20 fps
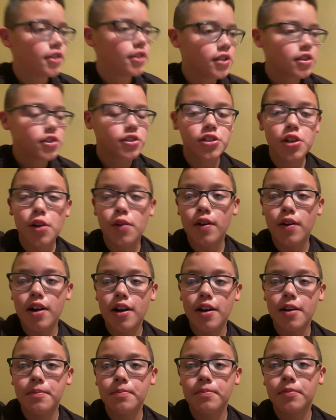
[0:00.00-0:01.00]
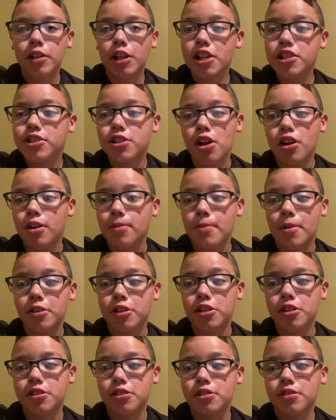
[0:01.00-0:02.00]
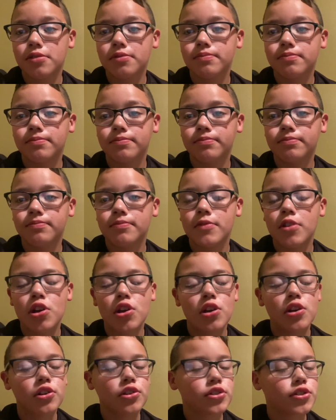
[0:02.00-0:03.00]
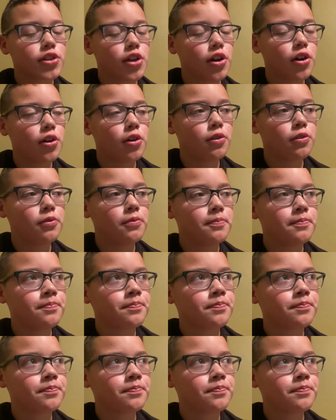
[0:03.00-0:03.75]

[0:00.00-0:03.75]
So, um, let's talk about this. So,